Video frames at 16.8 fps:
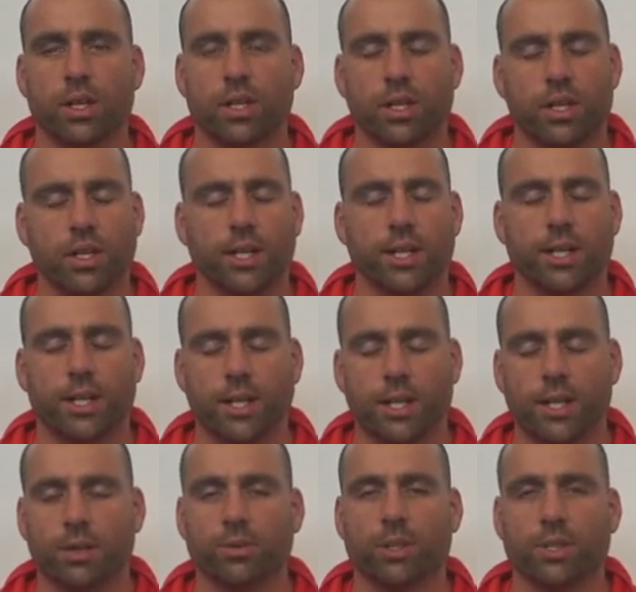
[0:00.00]

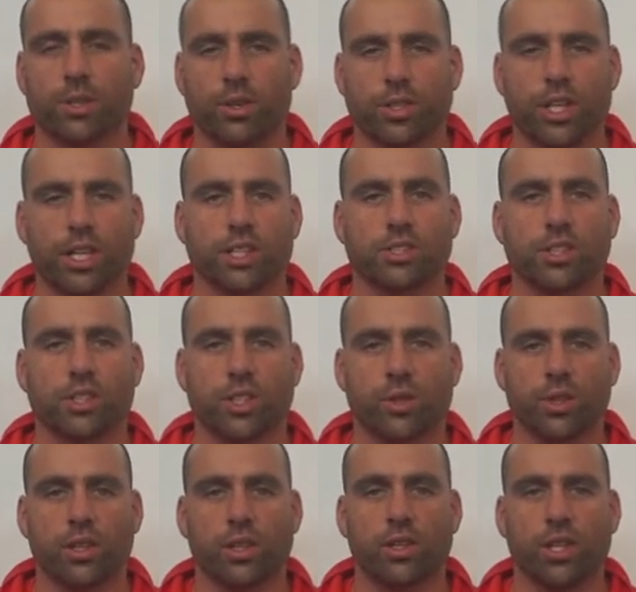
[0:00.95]
It's hard to
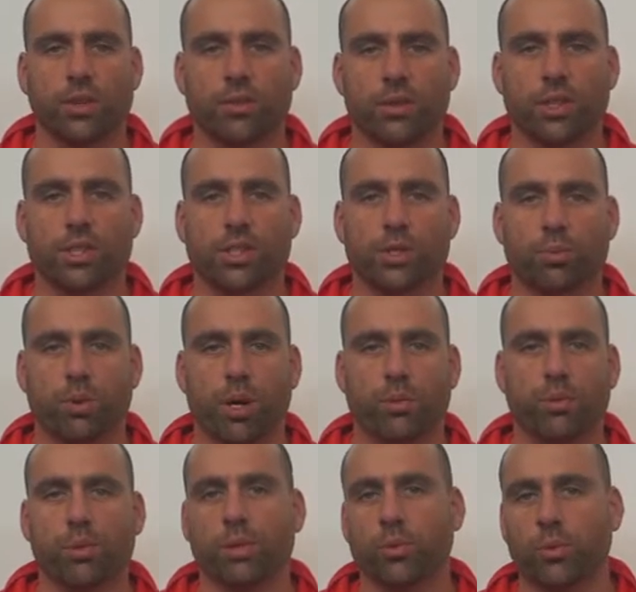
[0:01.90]
execute at the level that you
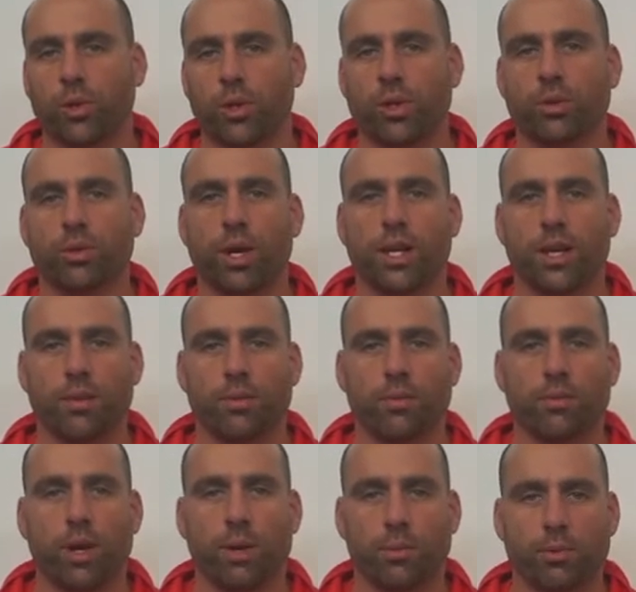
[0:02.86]
probably were
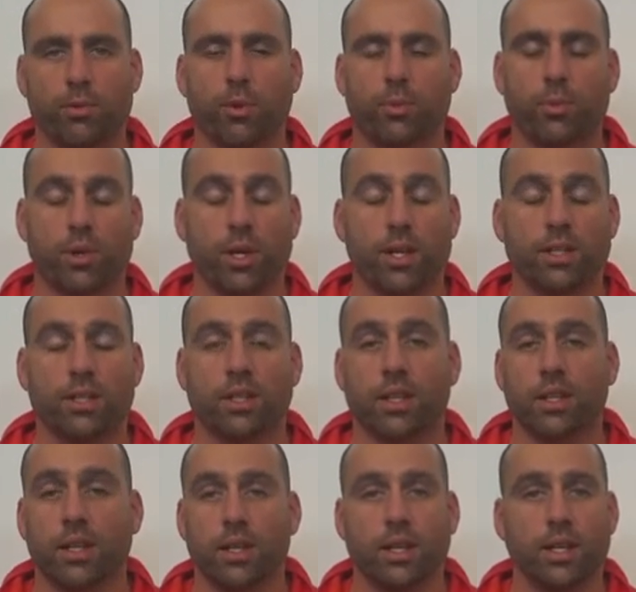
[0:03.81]
right before break,
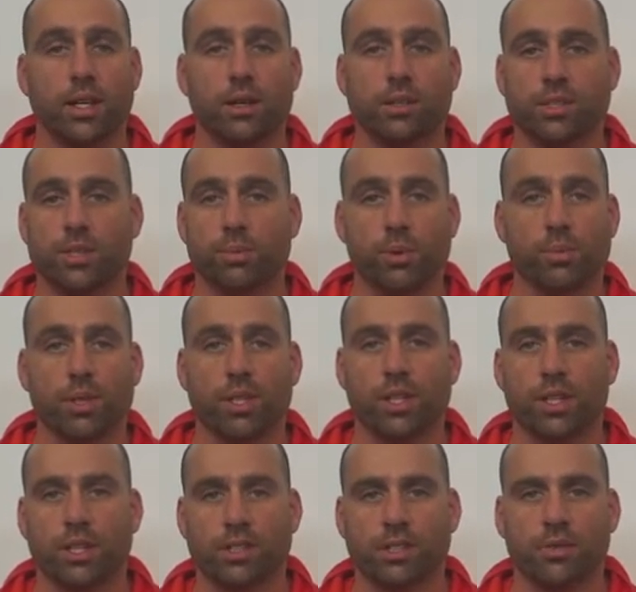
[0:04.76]
simply
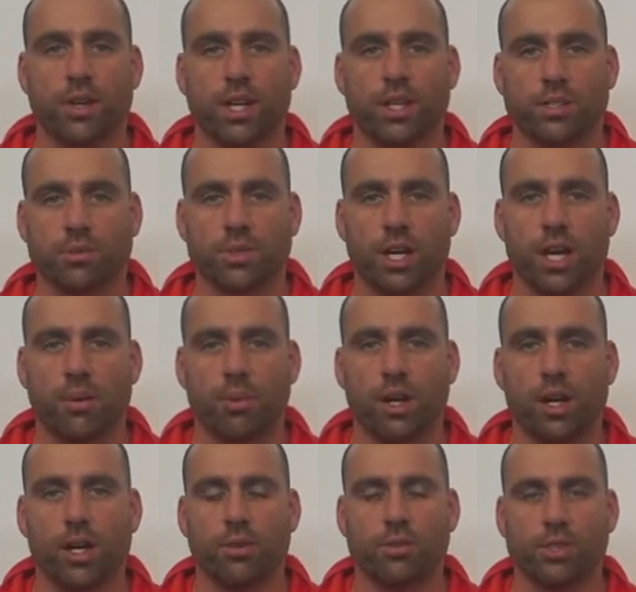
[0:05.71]
because you've had some
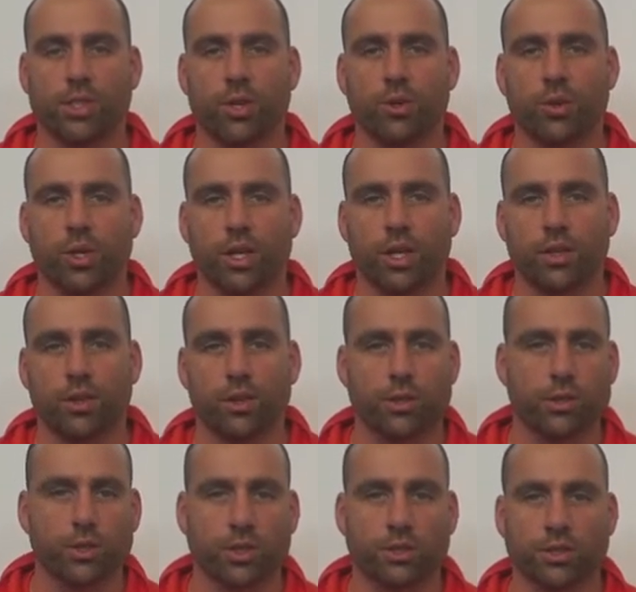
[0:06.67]
time off. So
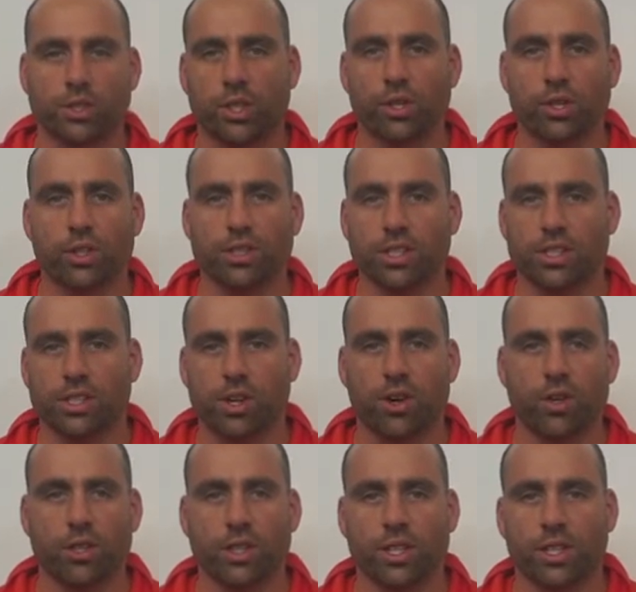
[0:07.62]
those are concerns. It's
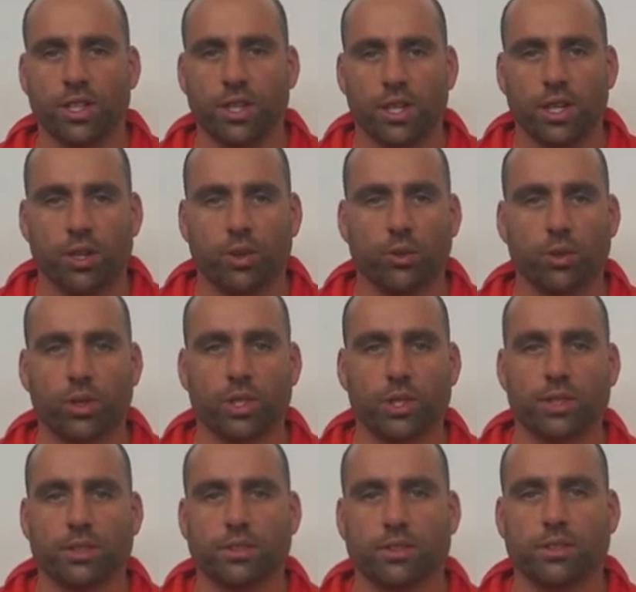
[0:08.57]
hard to
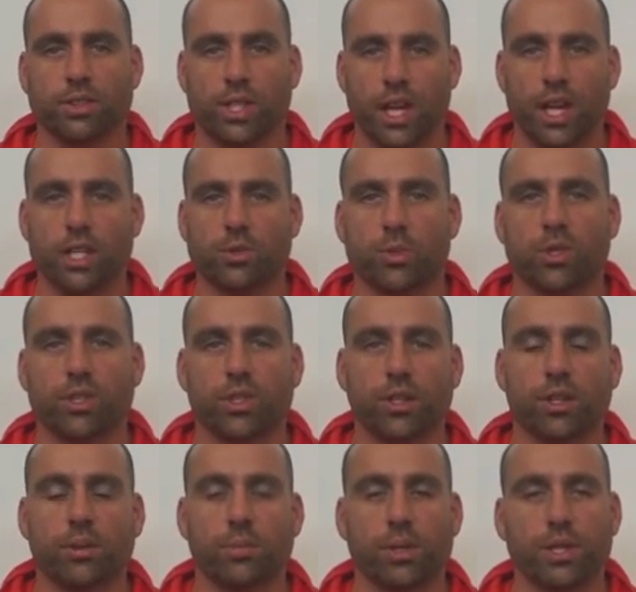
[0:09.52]
really gauge where
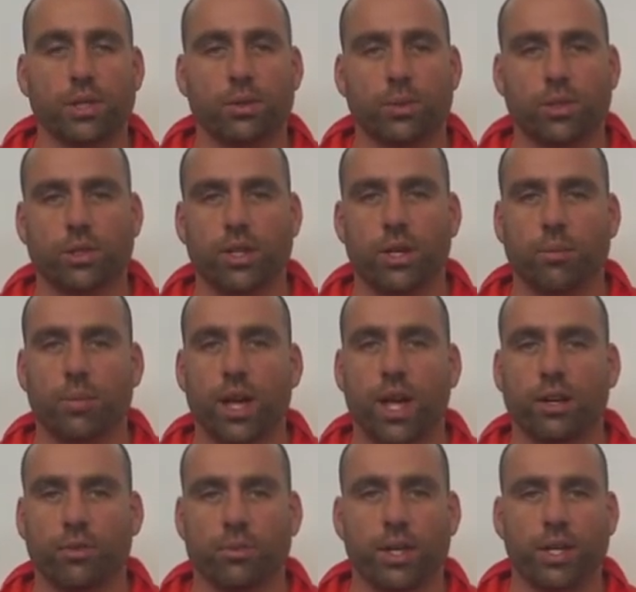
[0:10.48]
you're going to be when you come
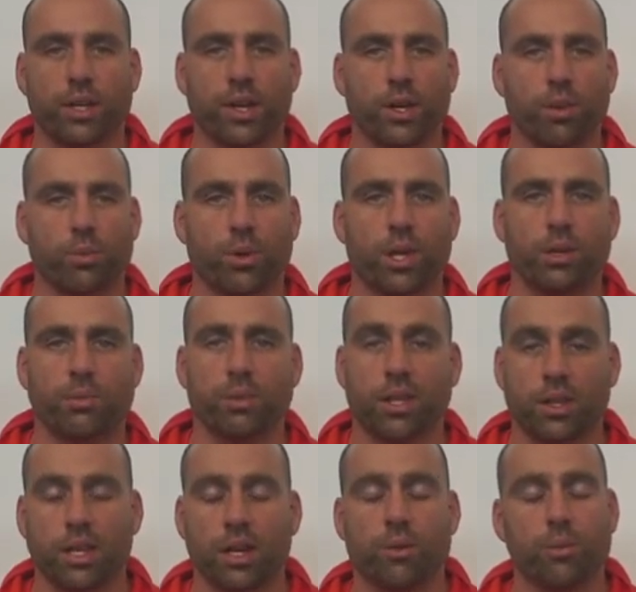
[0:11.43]
back from that kind of break.
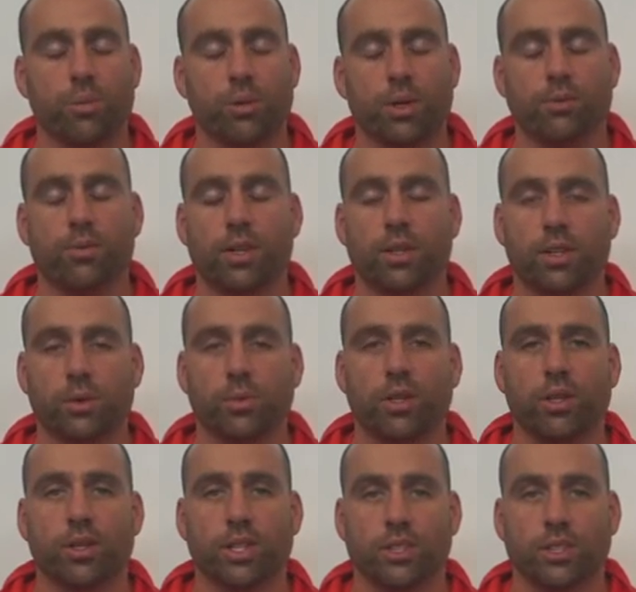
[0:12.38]
But I thought we played fairly
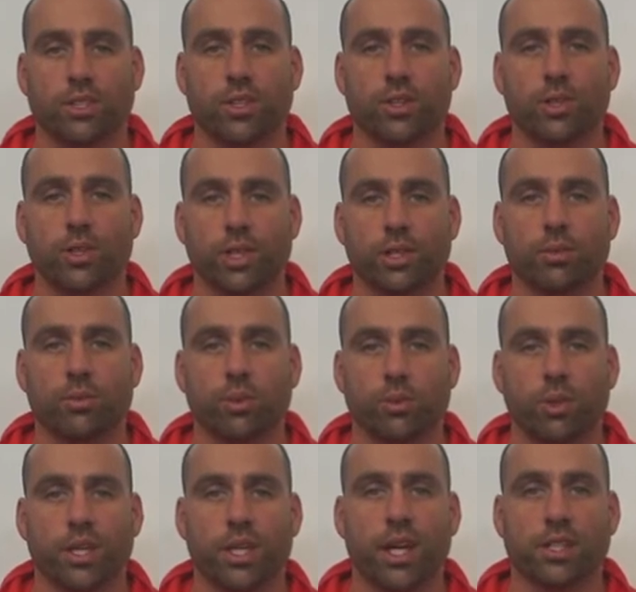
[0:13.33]
well against Sterling.
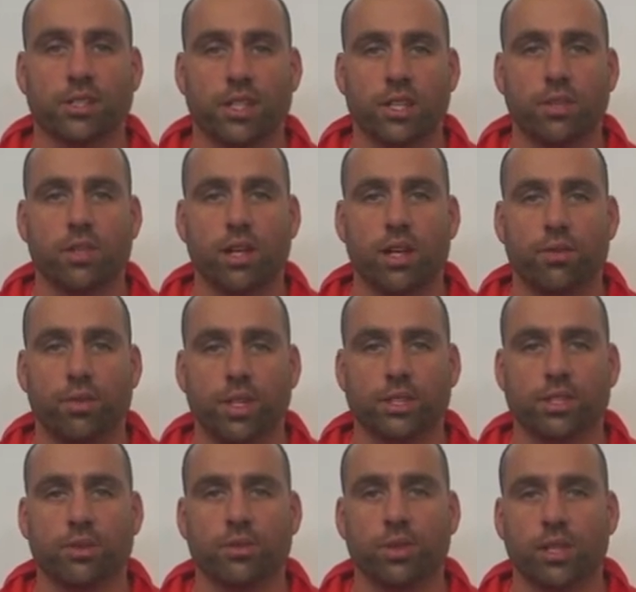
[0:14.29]
We really executed
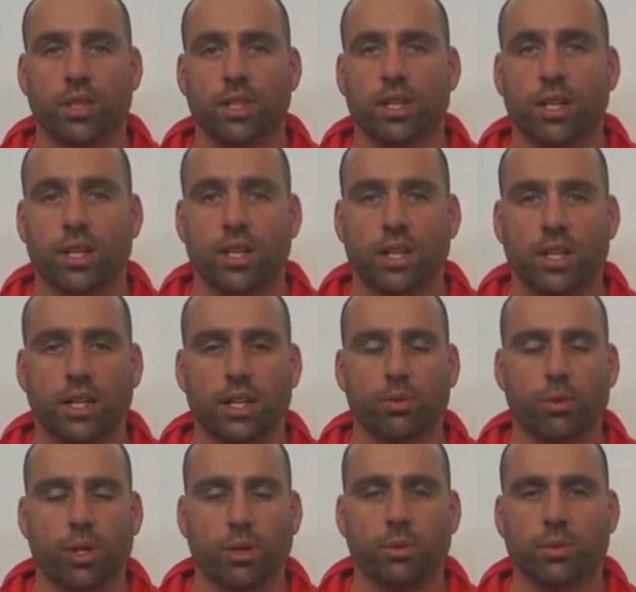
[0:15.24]
offensively,
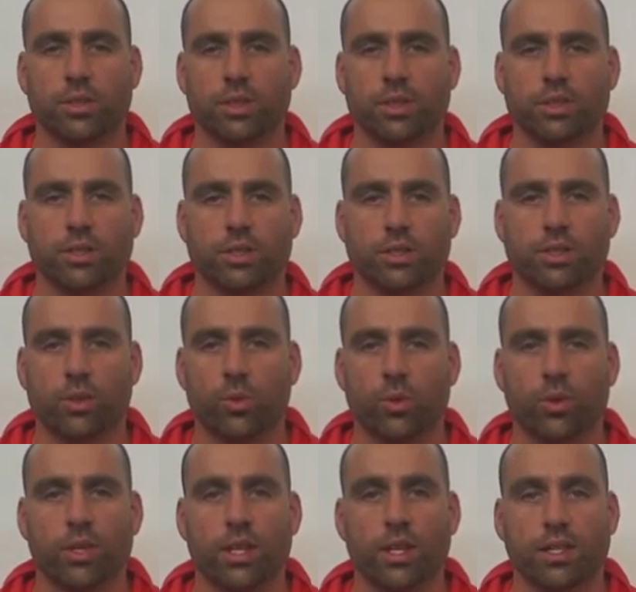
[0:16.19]
and we're able to
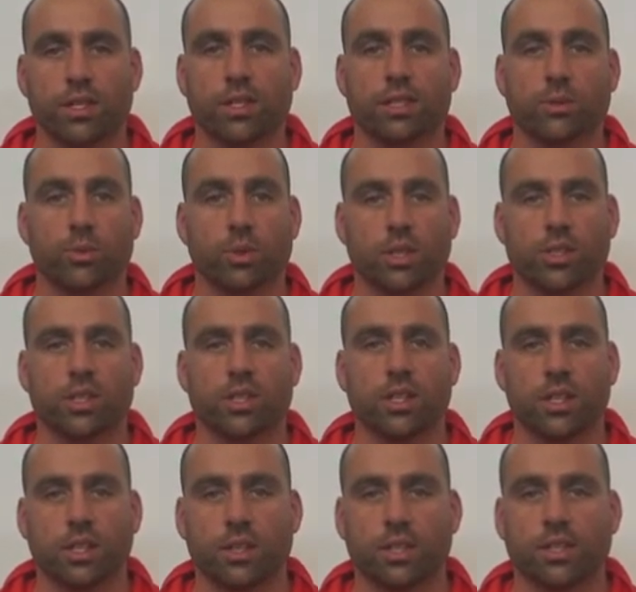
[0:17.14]
score in the 80s,
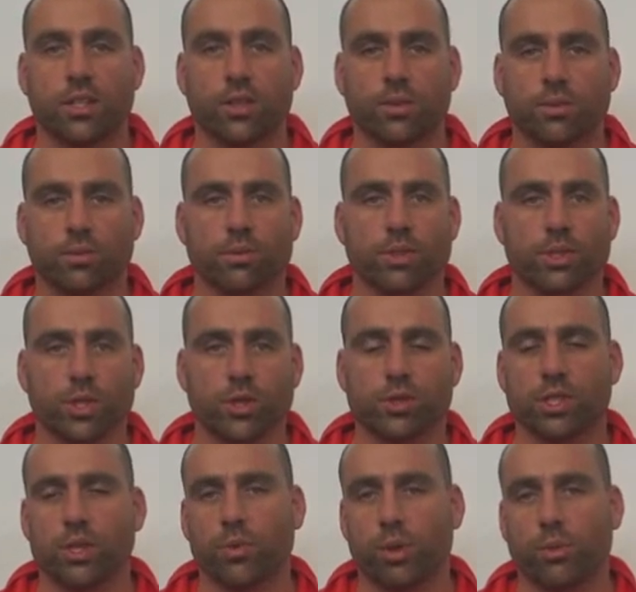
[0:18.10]
which
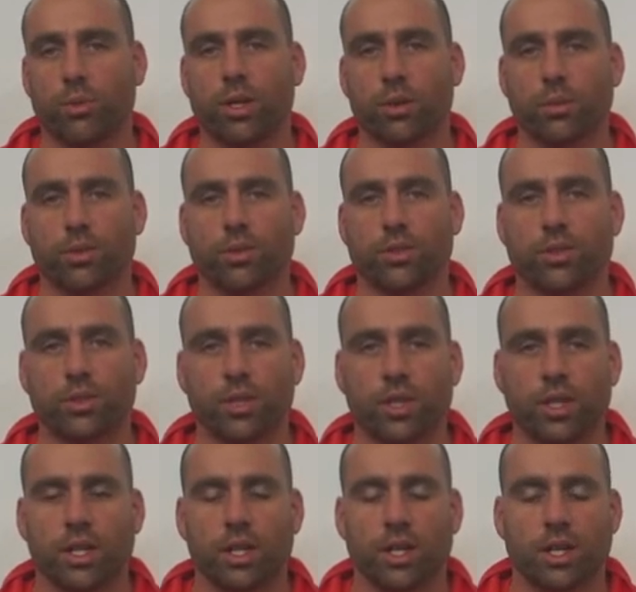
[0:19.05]
shows that we were able
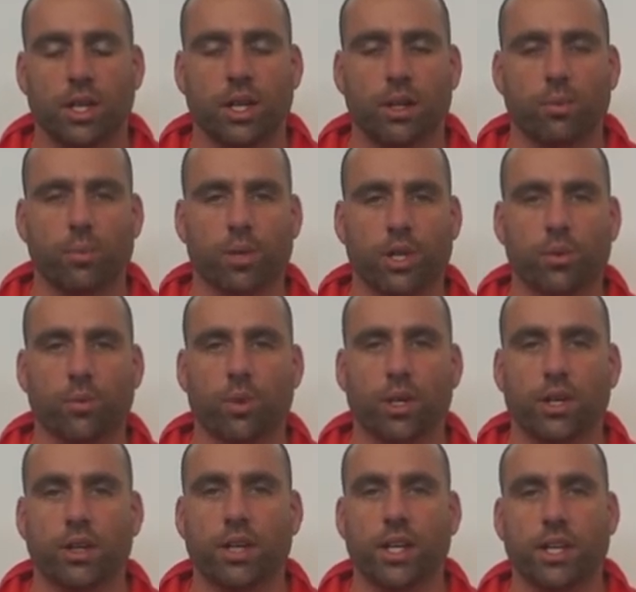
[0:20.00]
to play
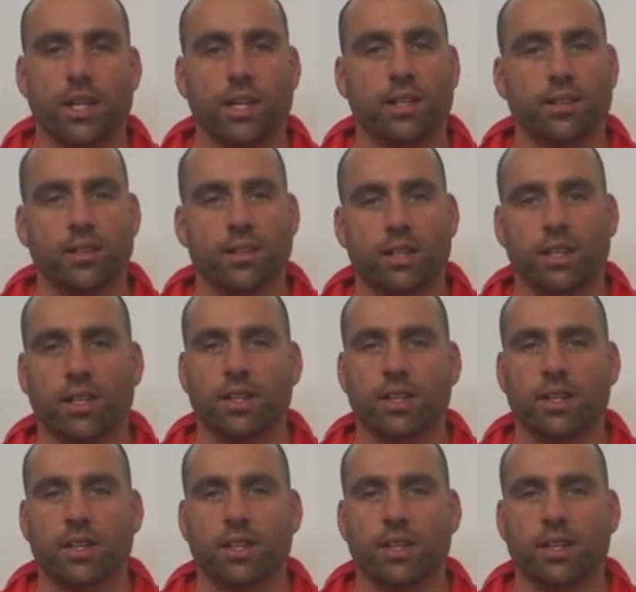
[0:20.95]
well on that end.